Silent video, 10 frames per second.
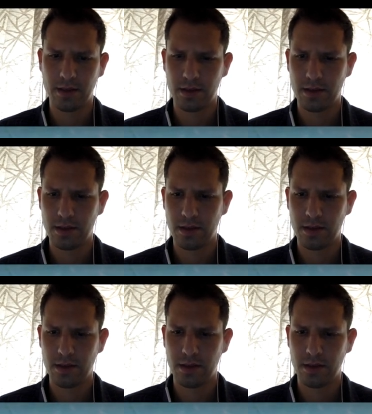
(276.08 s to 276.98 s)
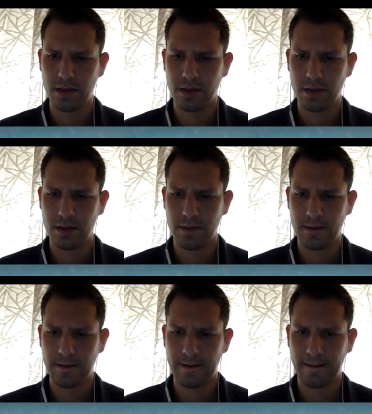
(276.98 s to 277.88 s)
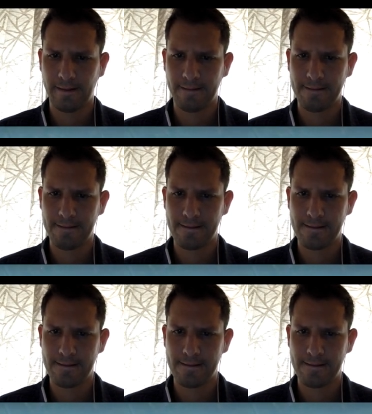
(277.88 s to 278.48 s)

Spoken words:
Nobody speaks.